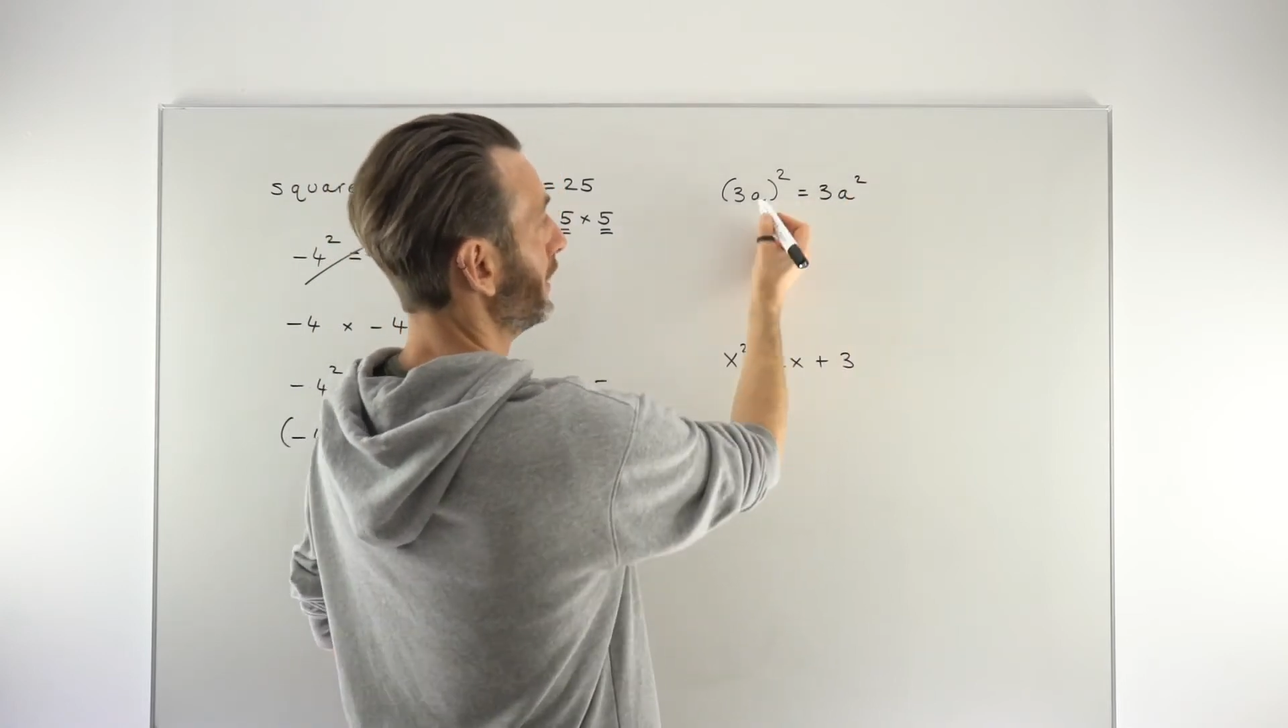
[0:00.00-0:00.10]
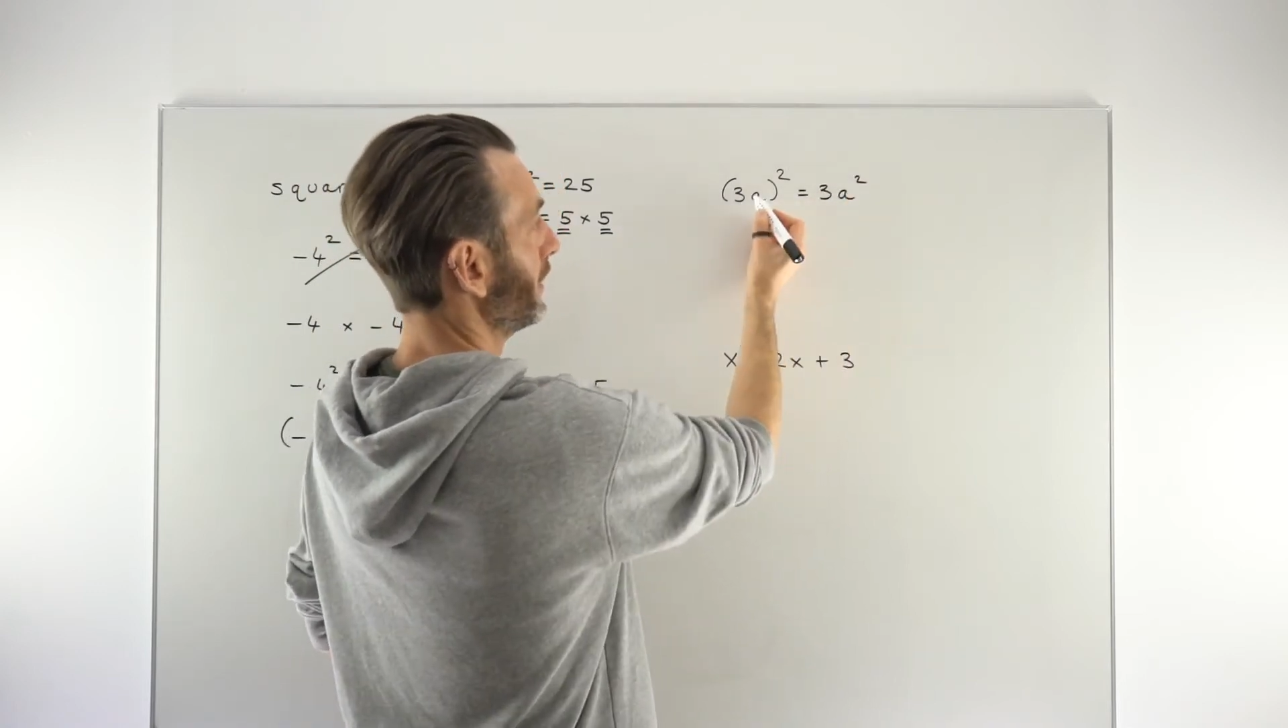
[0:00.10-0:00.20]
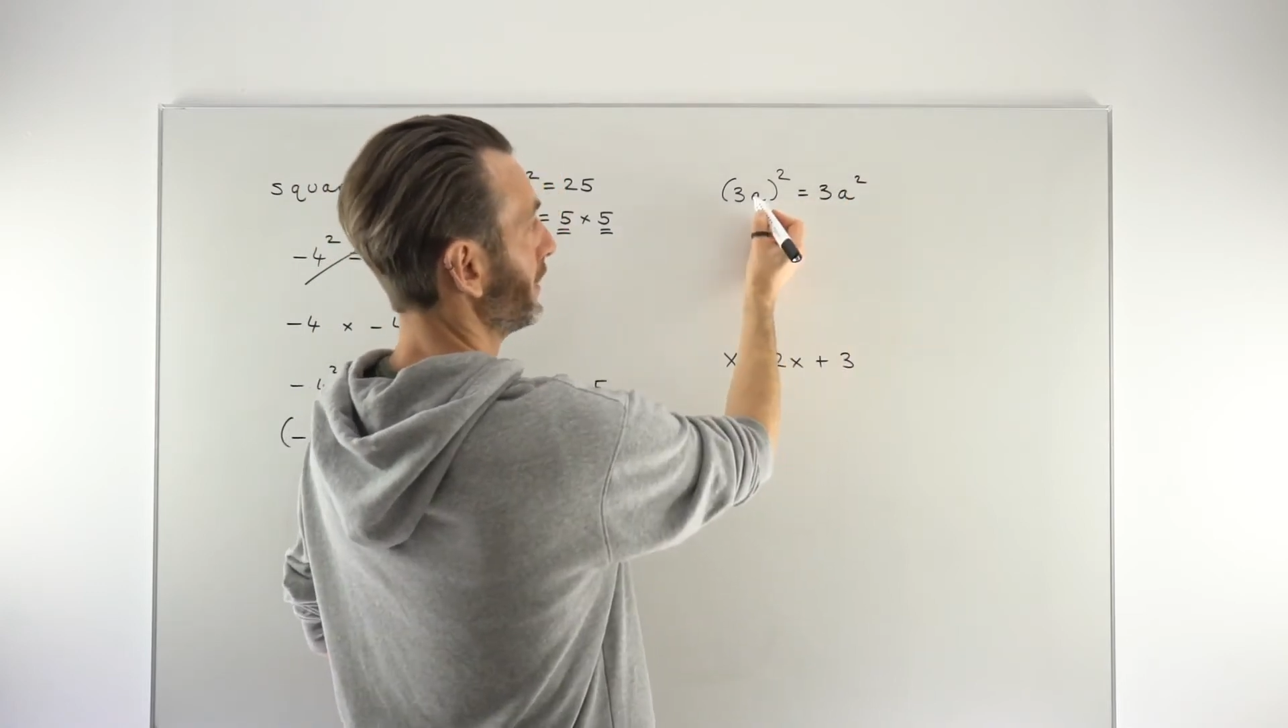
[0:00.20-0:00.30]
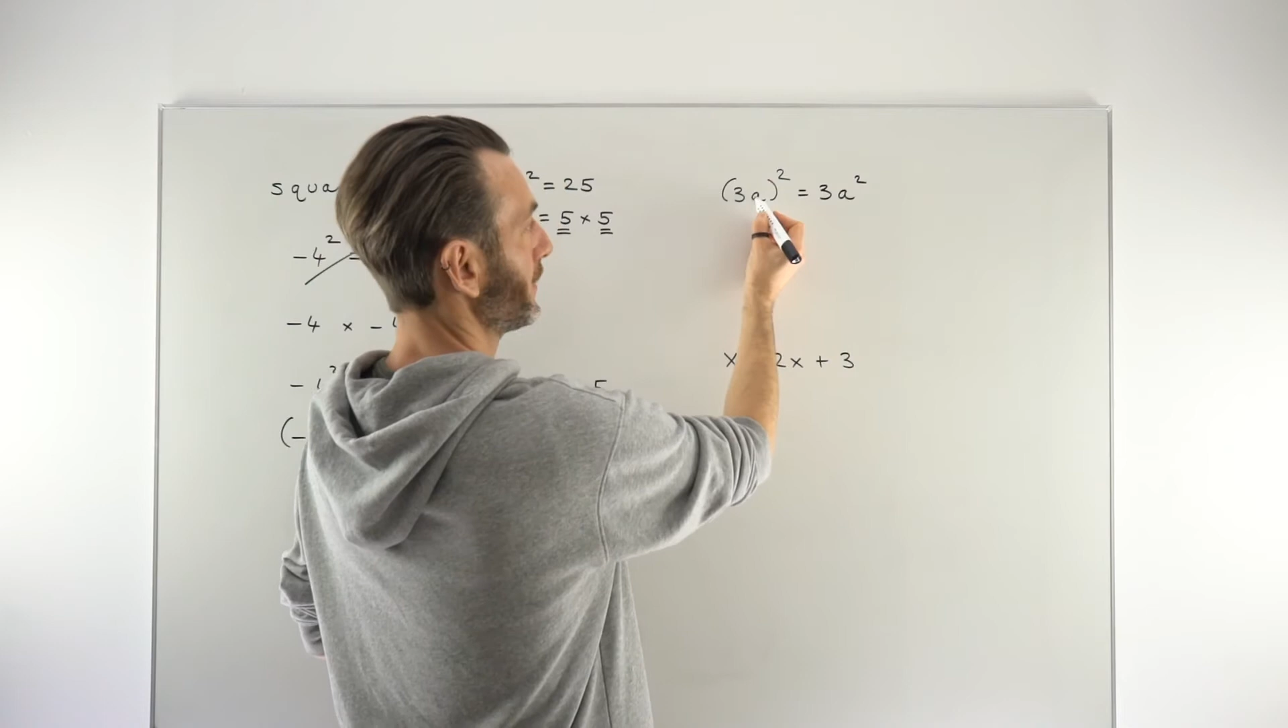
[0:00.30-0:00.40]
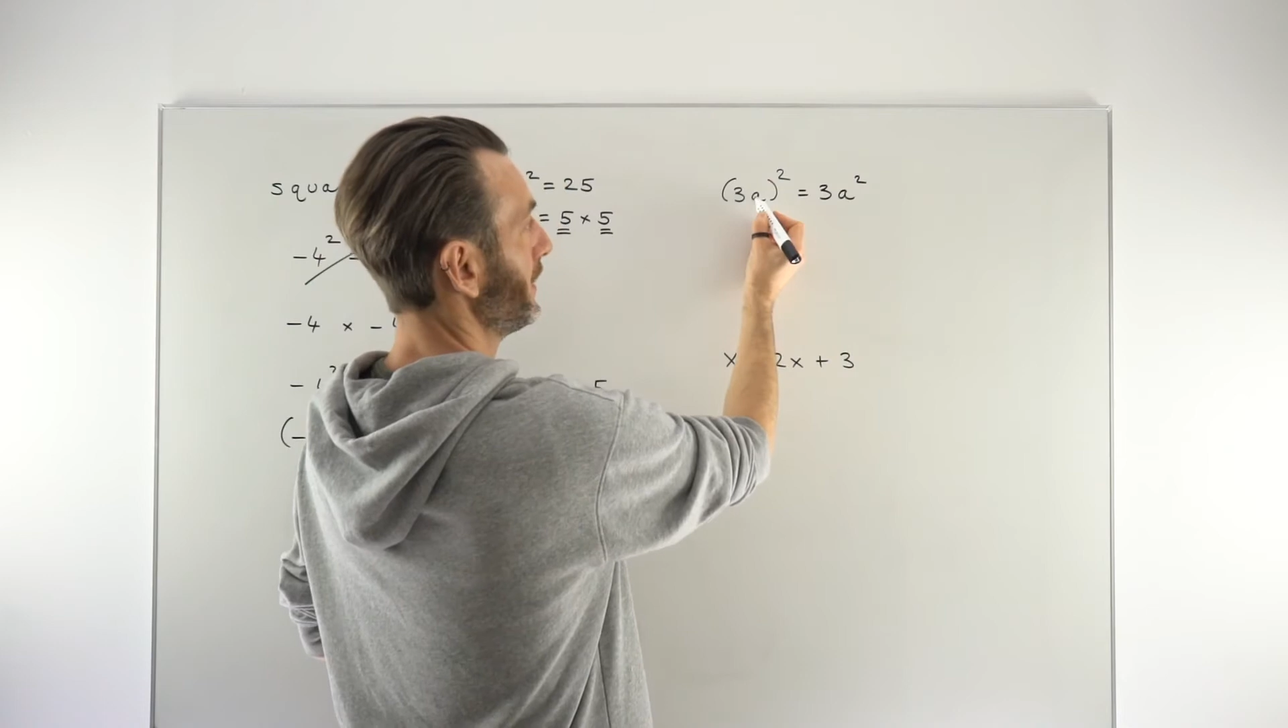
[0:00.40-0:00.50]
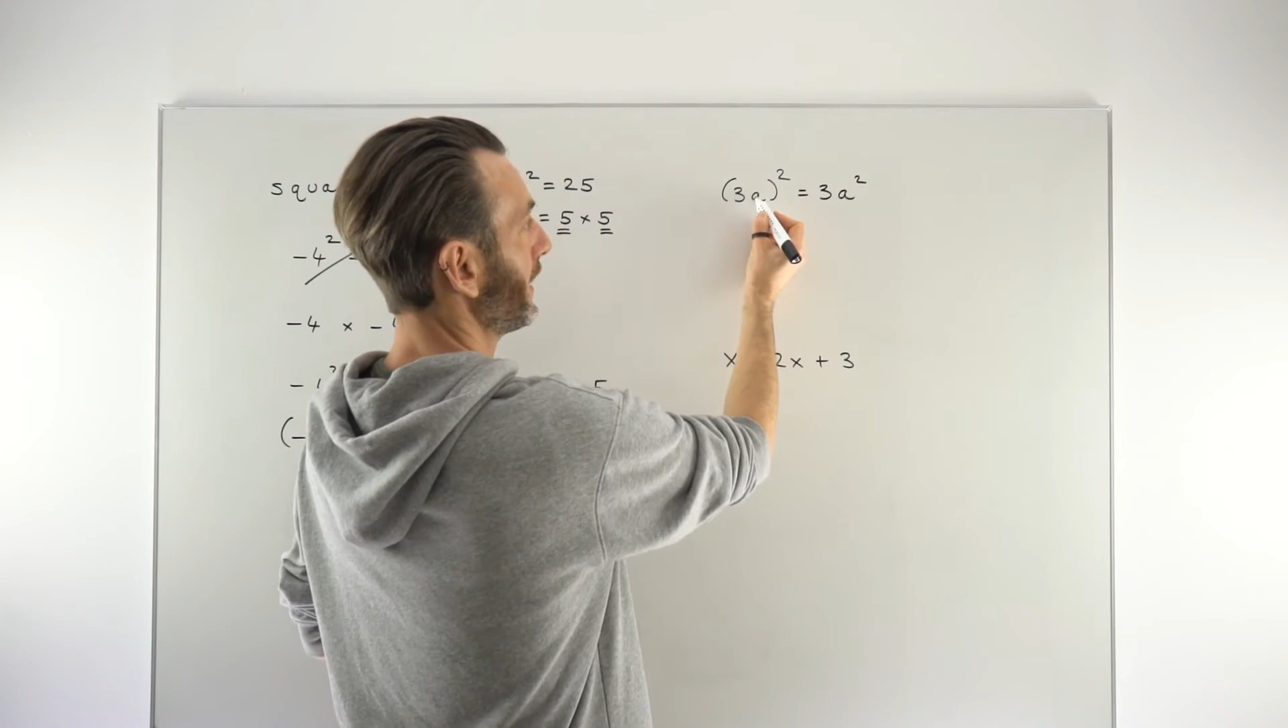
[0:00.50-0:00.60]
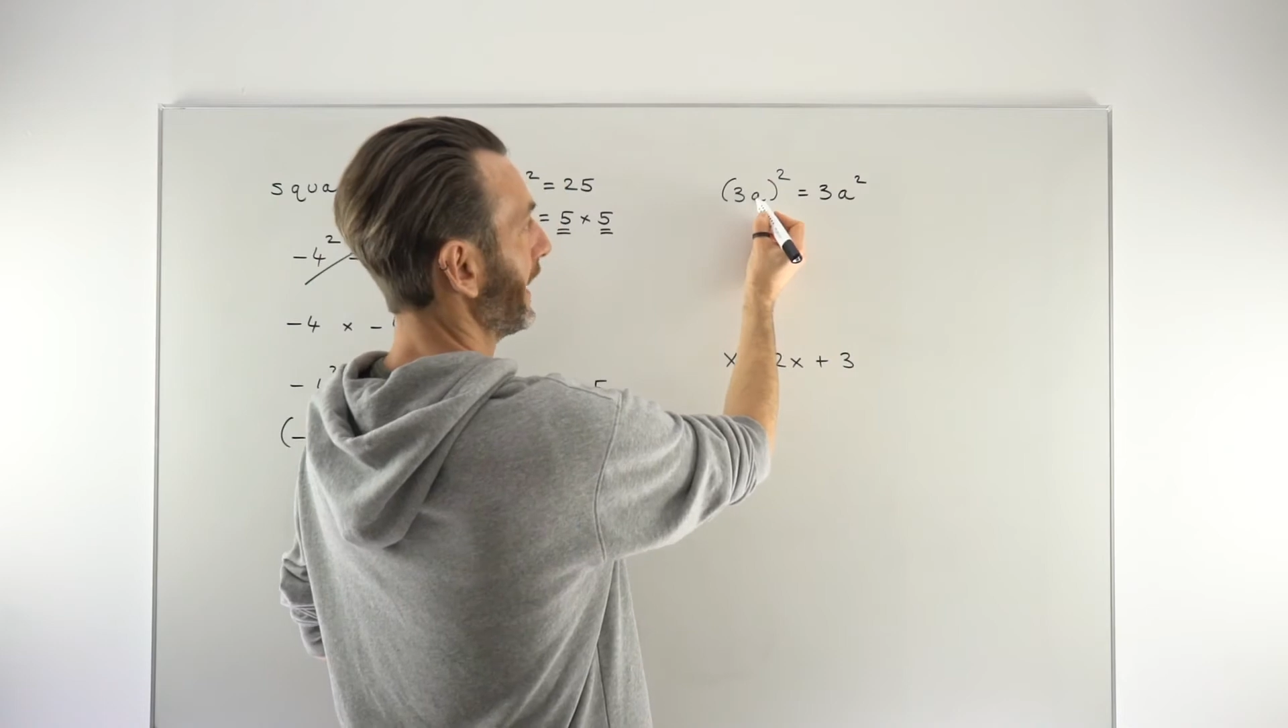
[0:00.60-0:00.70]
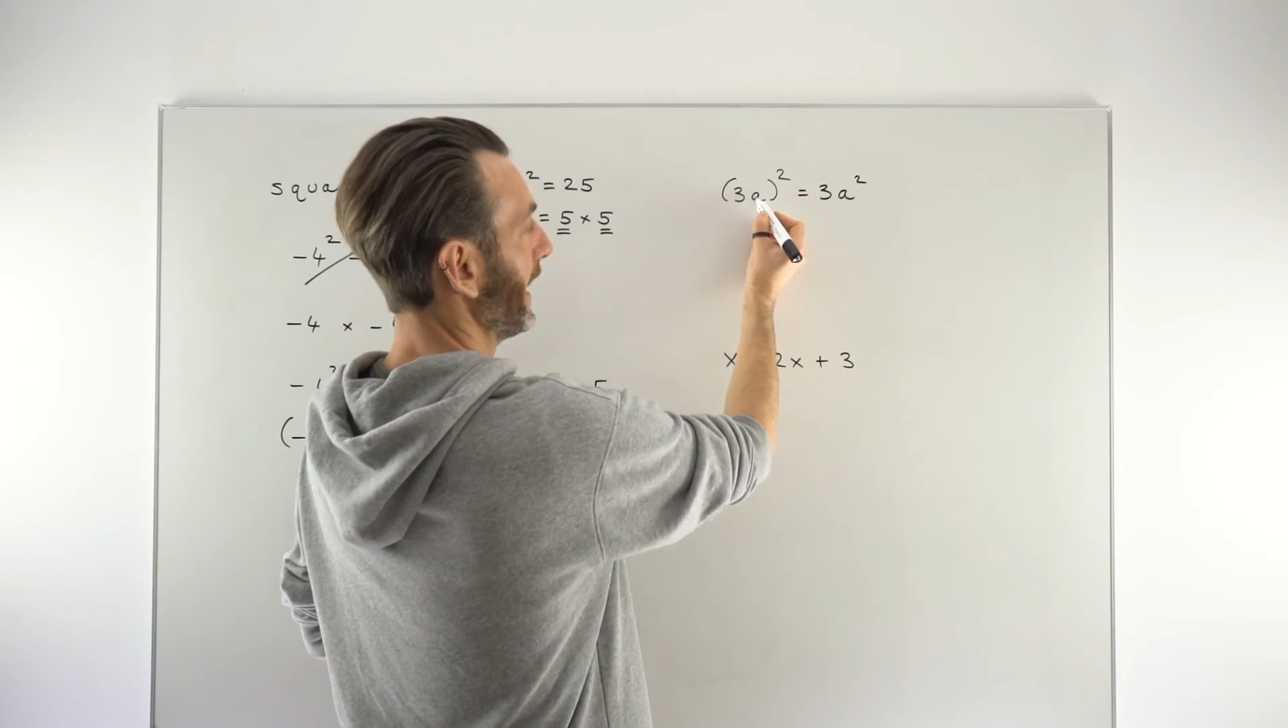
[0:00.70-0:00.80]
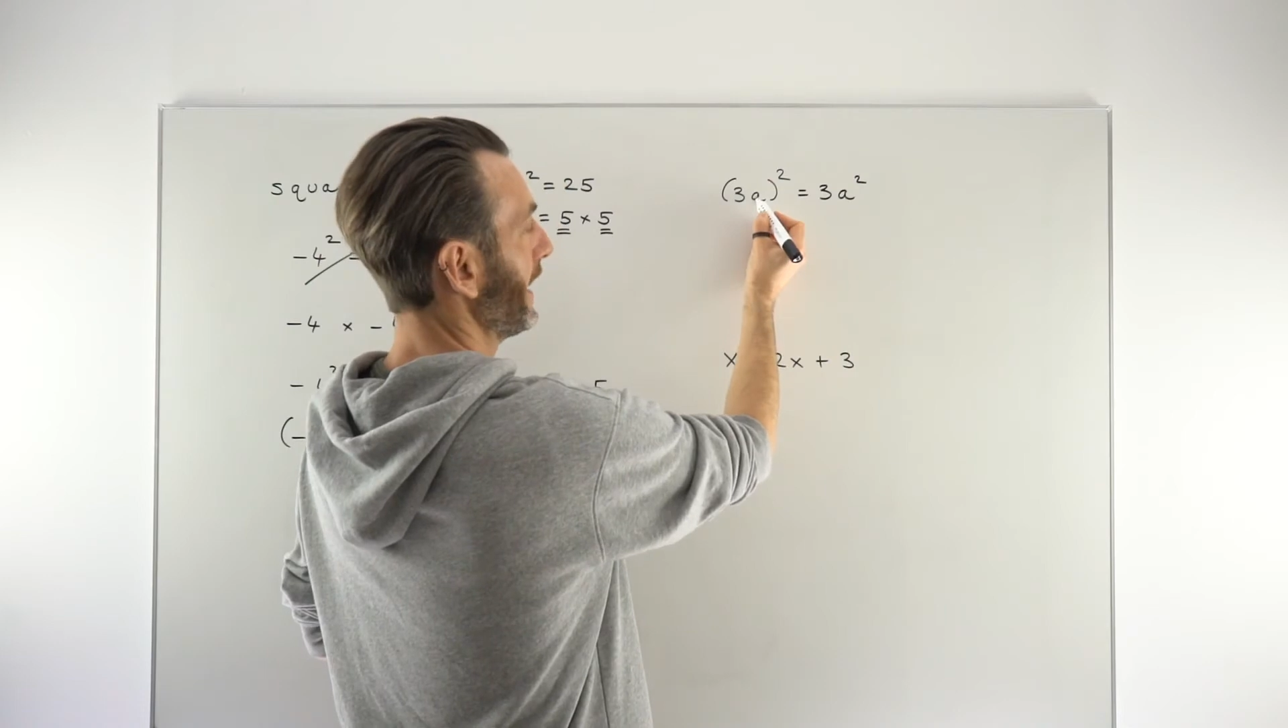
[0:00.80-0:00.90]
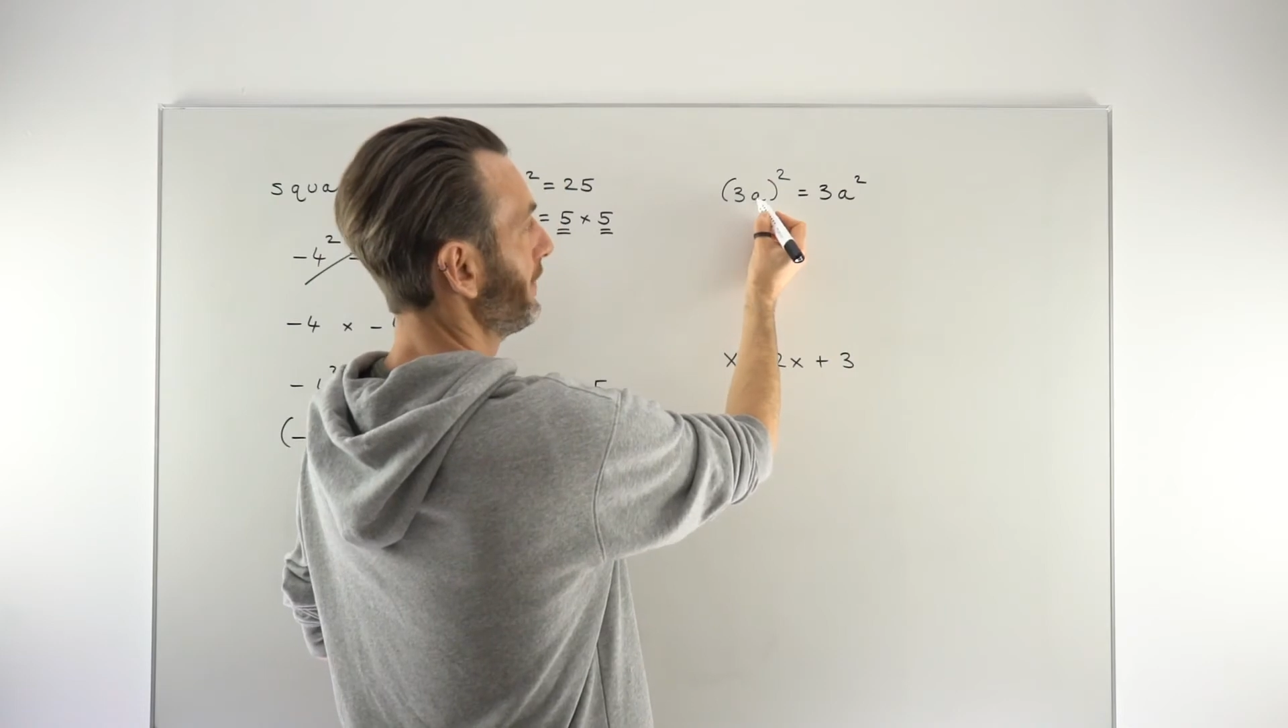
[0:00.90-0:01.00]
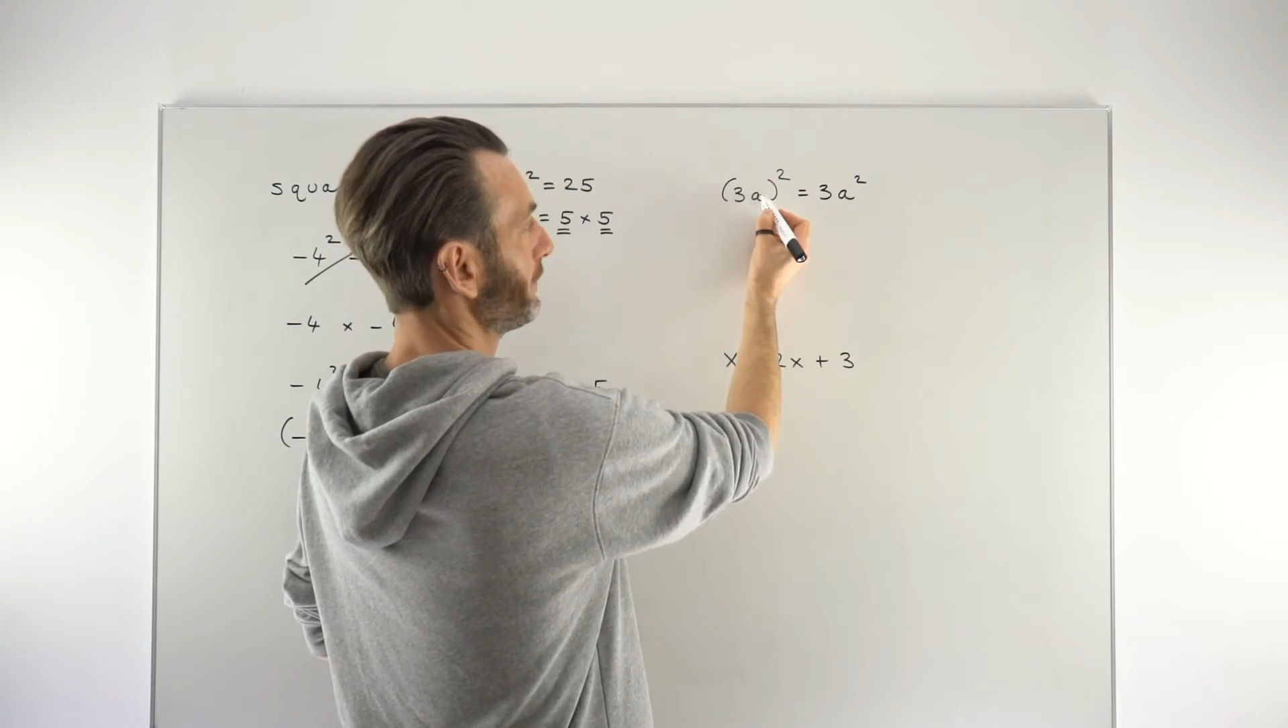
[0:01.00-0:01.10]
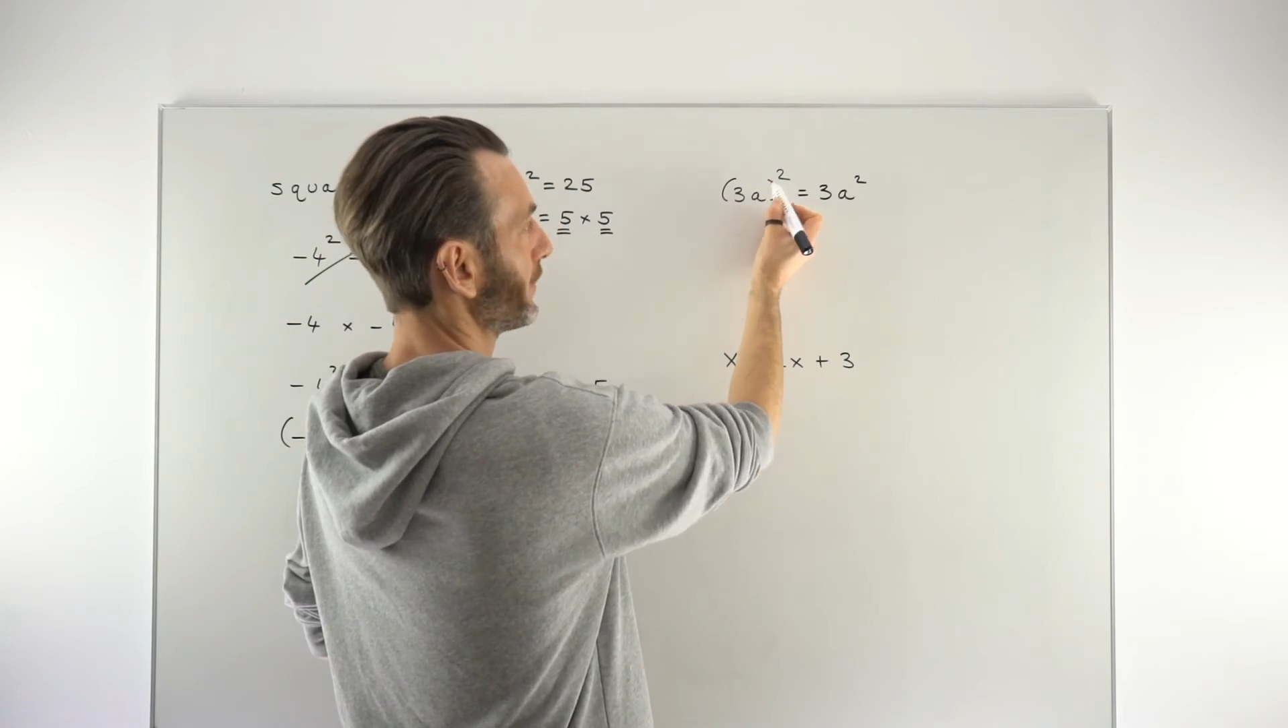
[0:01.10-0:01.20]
They see the a,